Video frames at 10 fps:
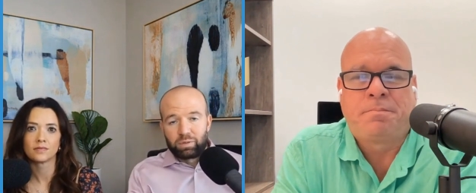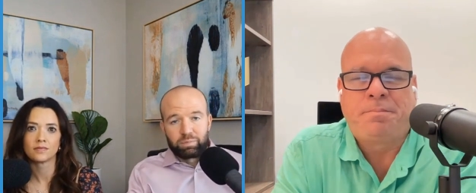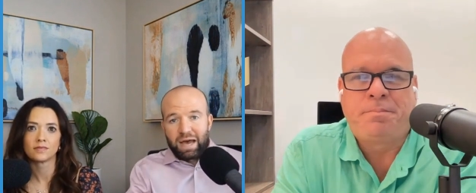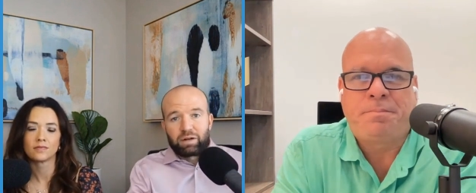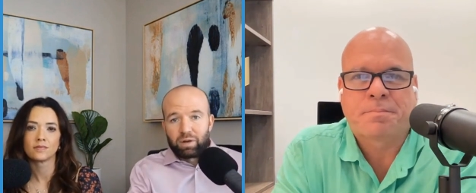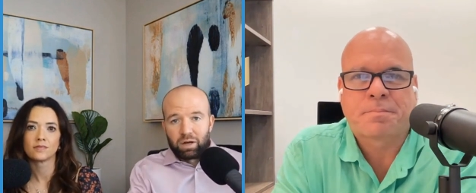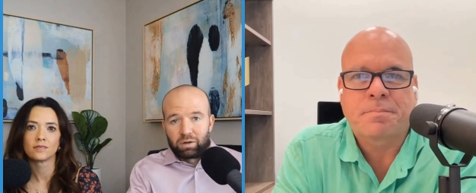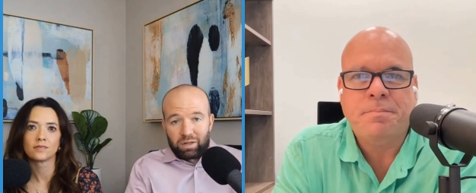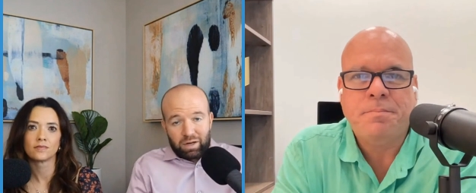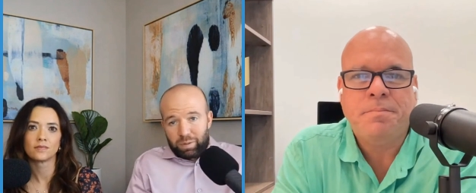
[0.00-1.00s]
Speaker 1: of background,
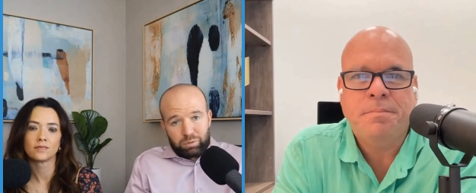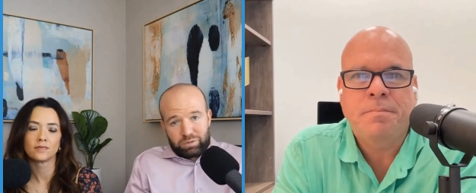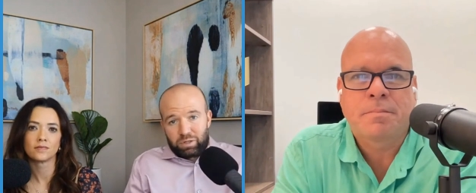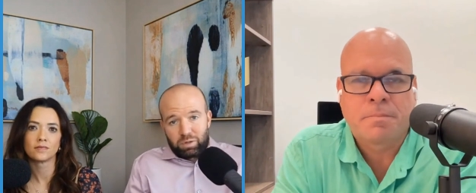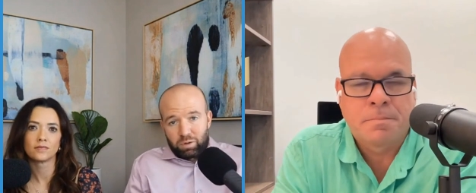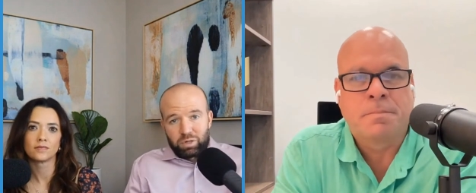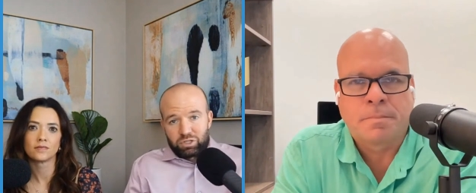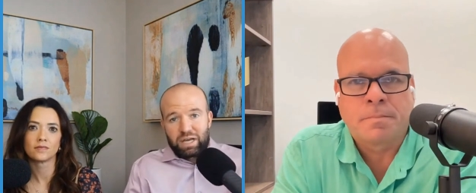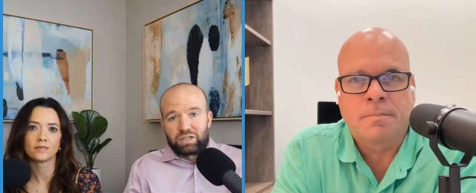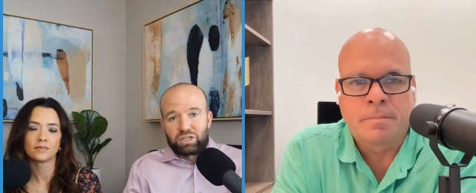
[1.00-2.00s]
a lot of people still don't know what
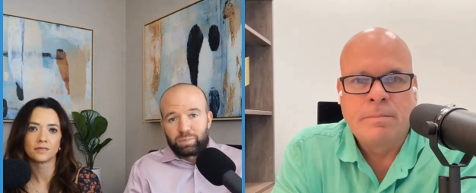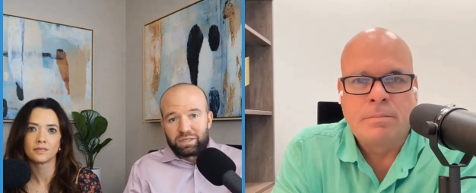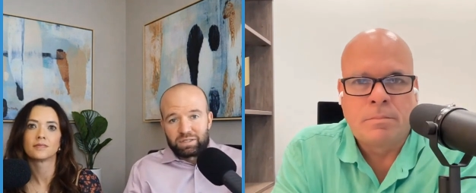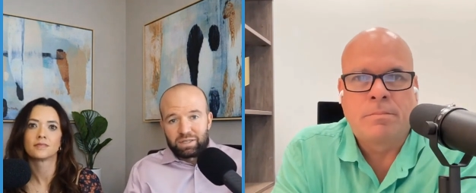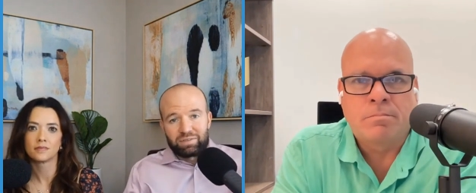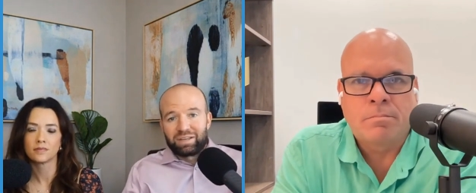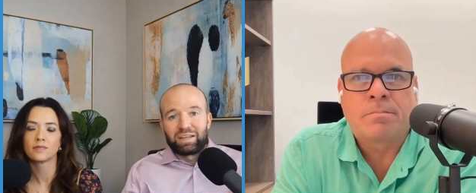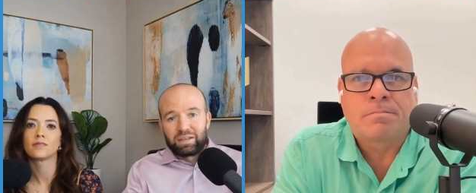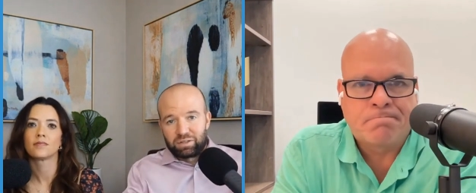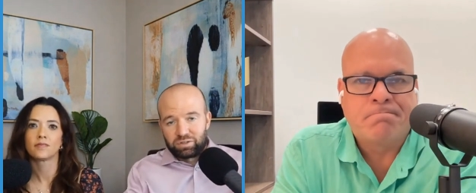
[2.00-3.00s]
Chat GPT even
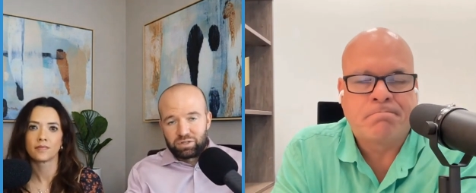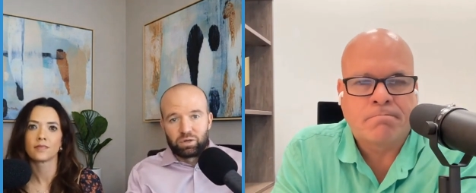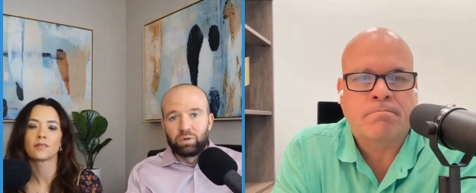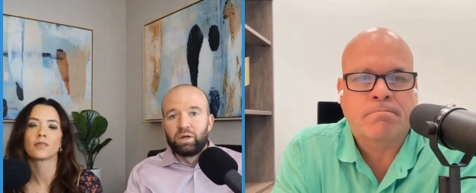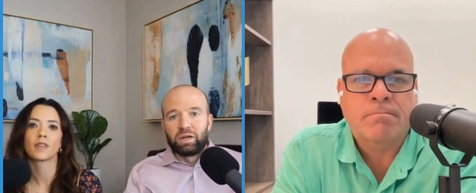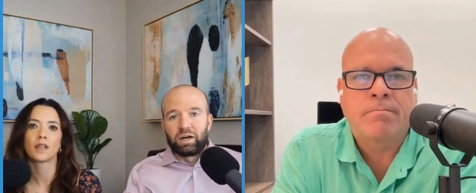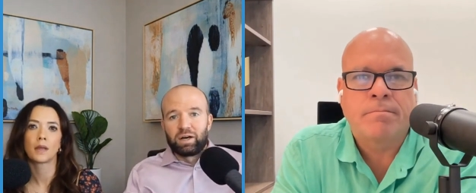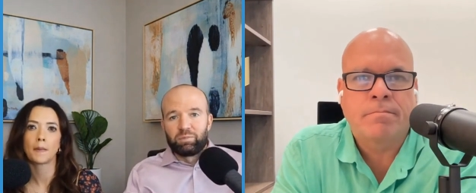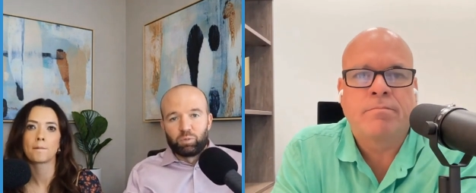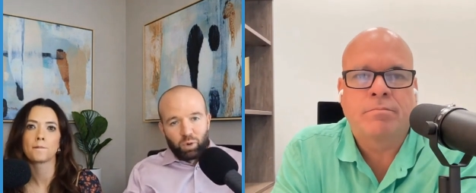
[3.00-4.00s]
is. So,
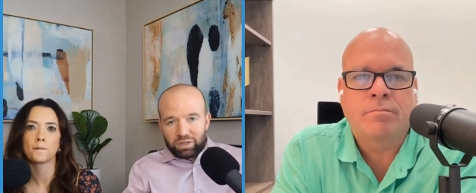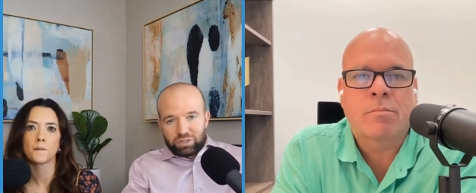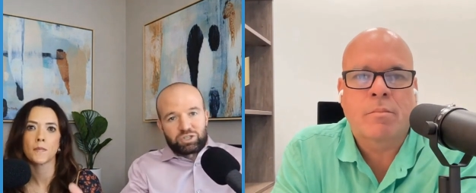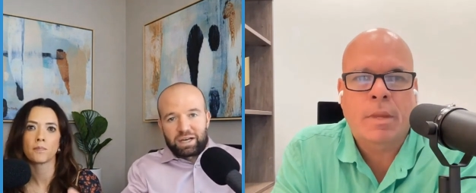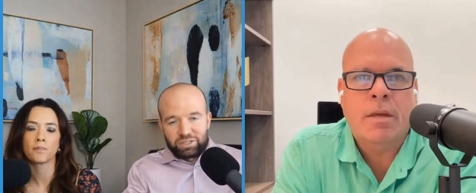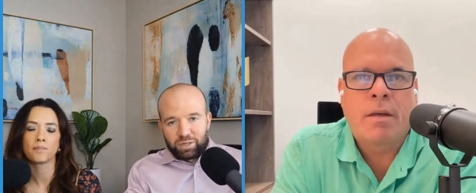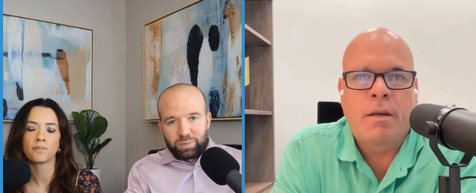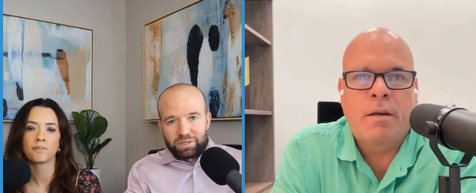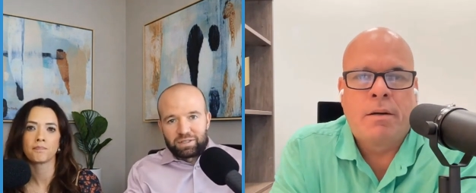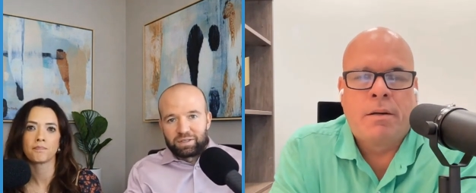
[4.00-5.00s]
um, what is Chat
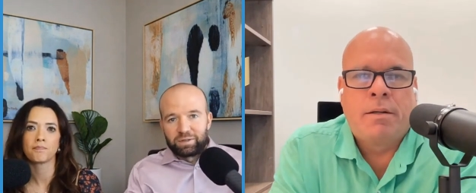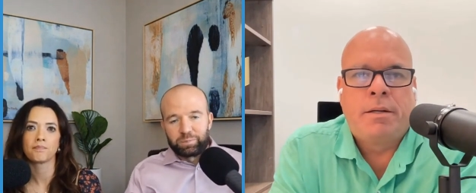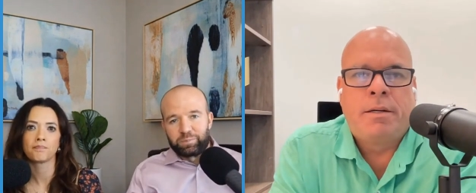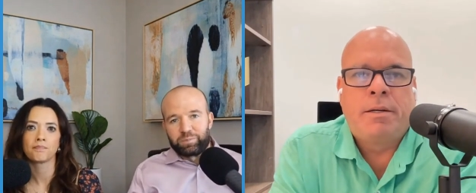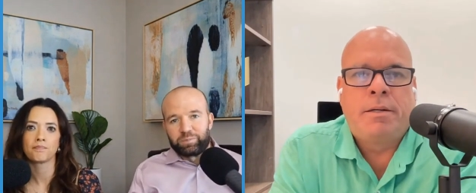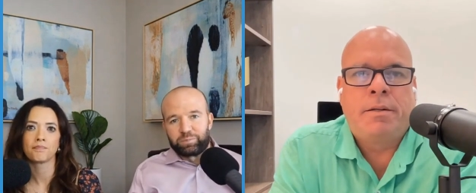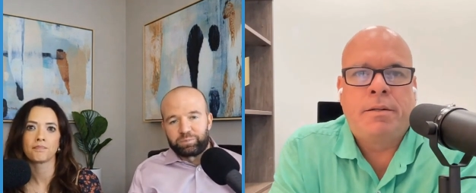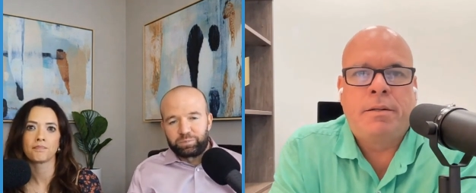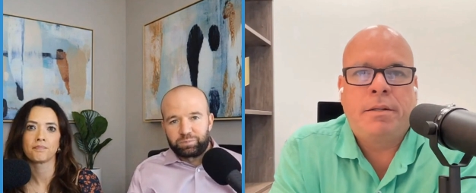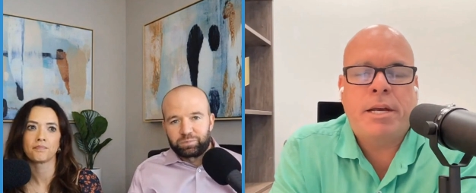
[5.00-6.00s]
GPT?
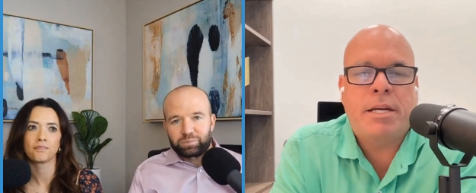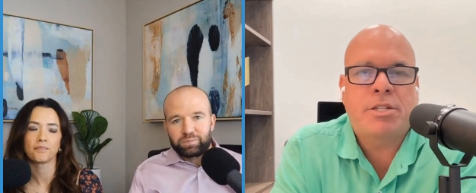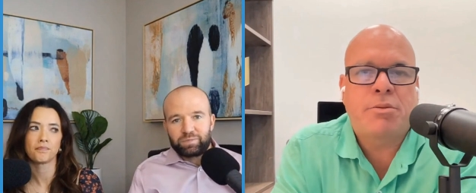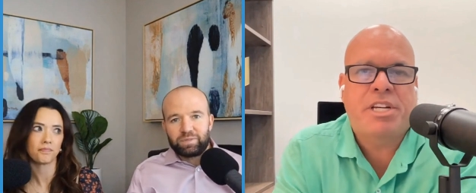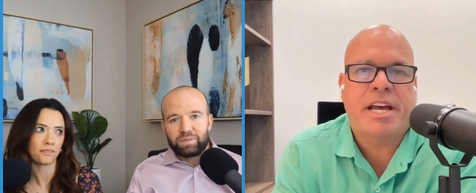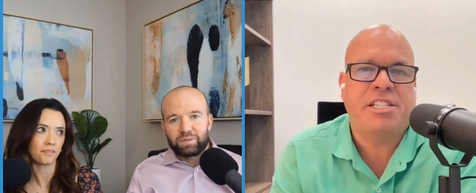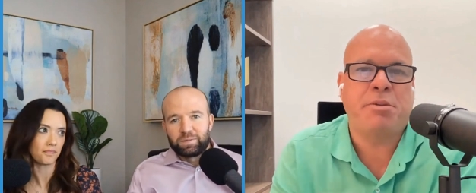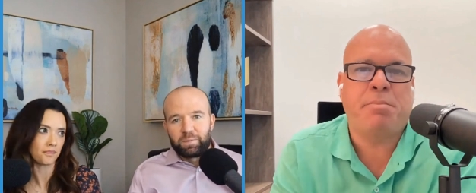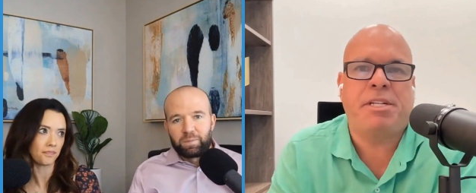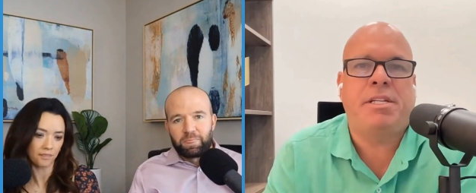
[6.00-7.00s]
Speaker 2: Yeah, so
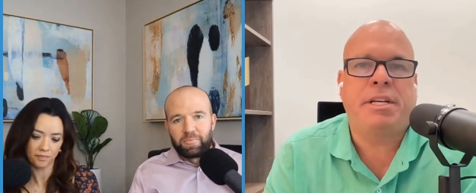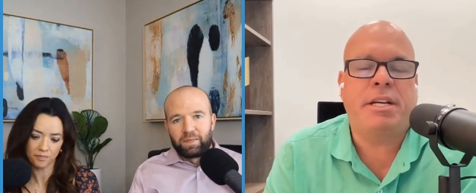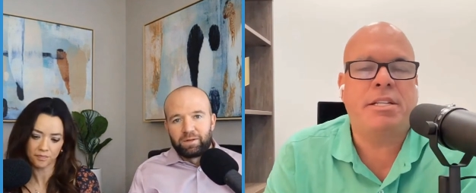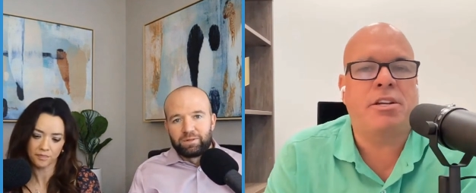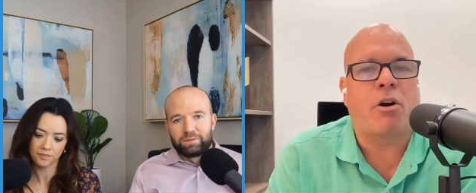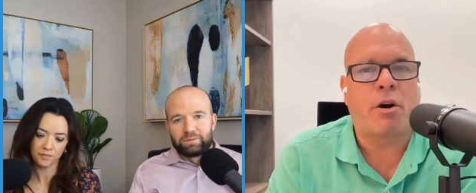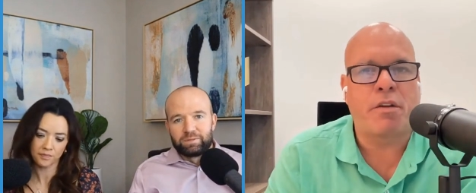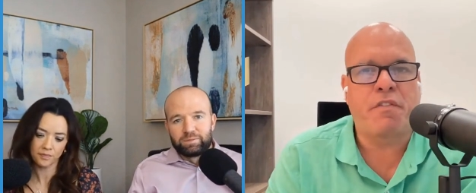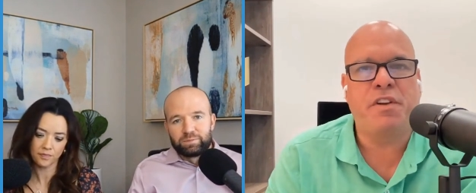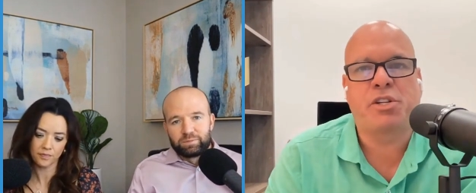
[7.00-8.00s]
ChatGPT is an
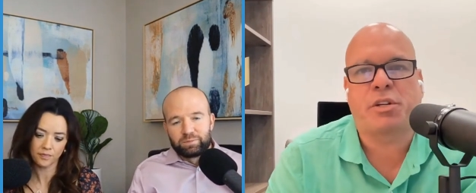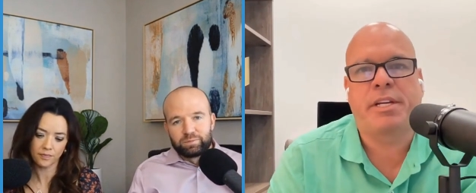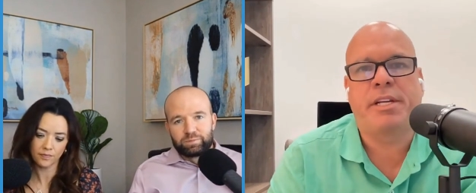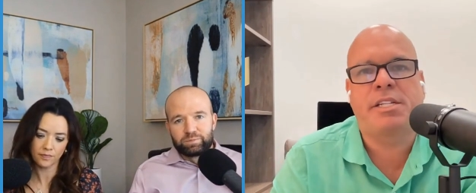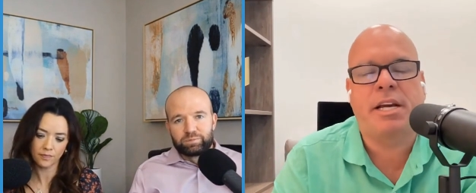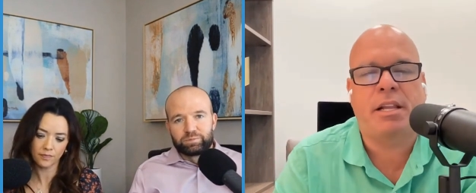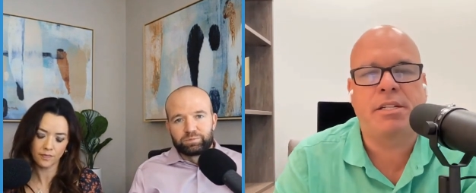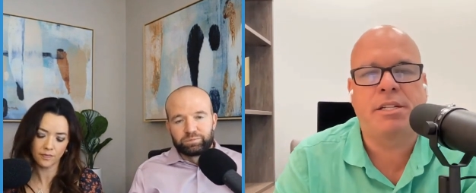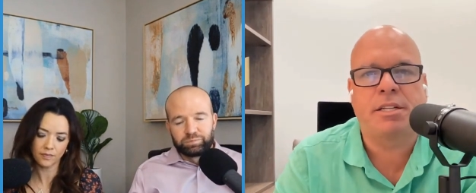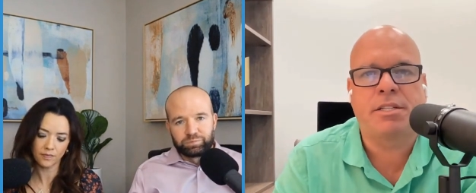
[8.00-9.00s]
artificial
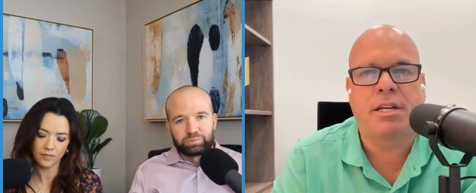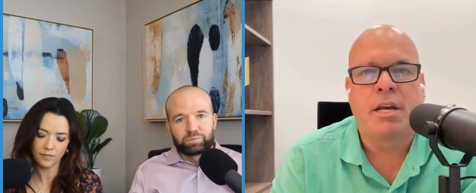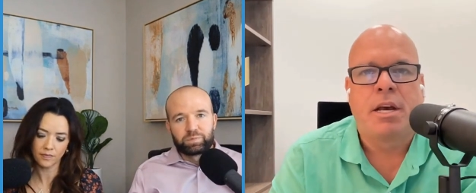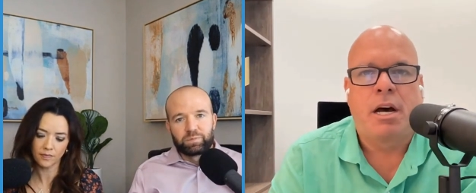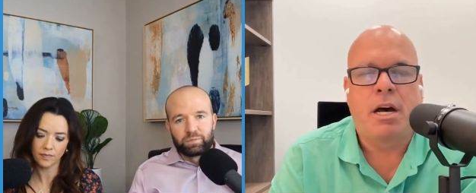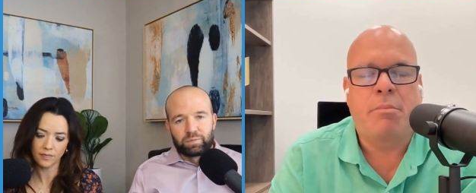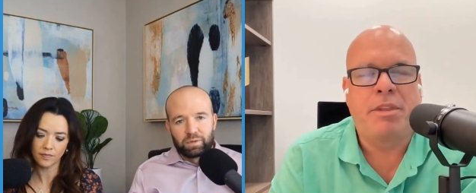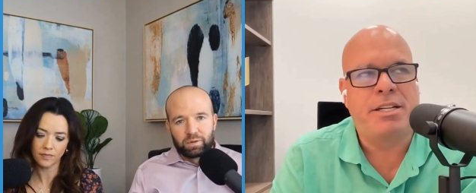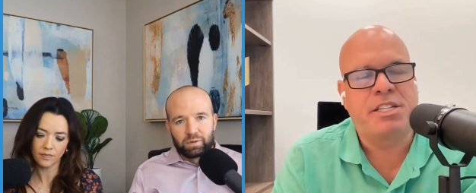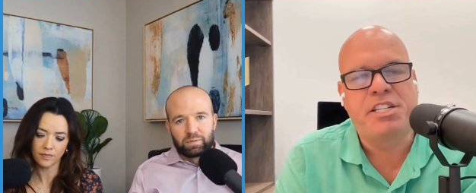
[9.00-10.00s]
intelligence um,
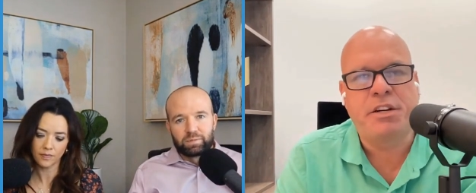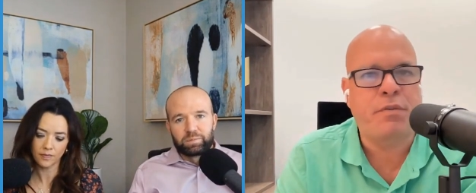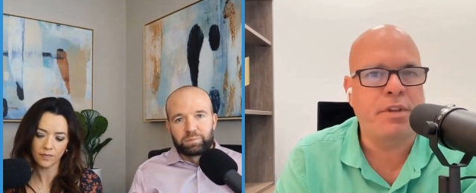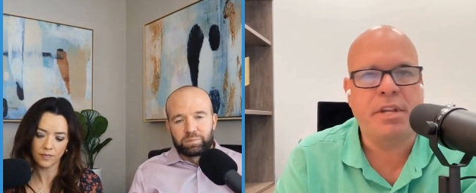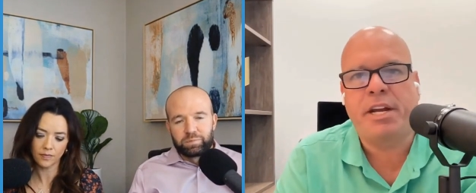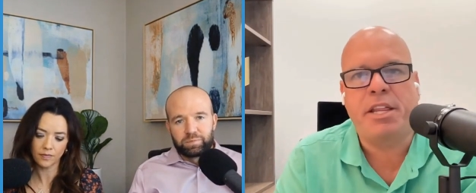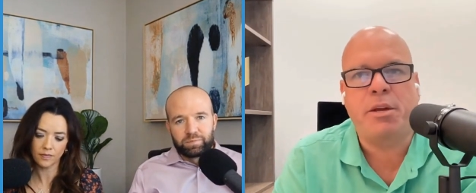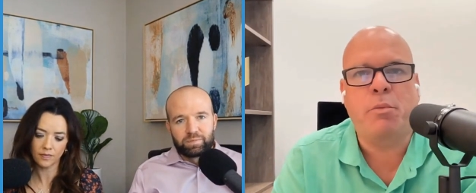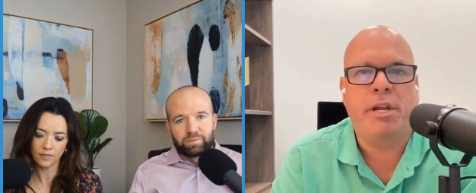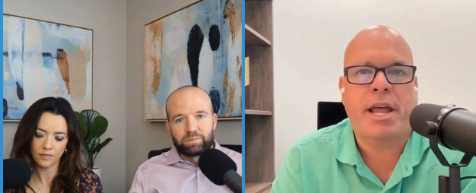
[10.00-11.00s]
that is different than
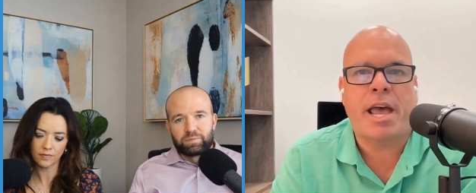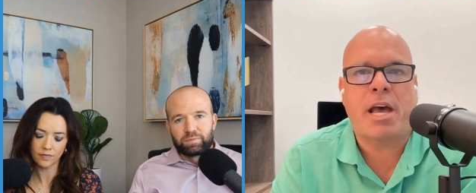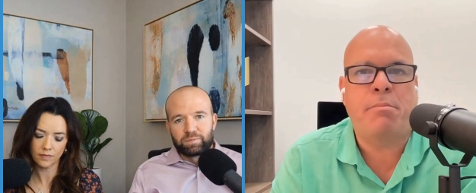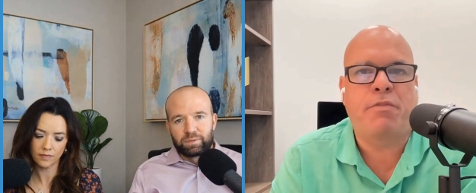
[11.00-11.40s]
anything we had had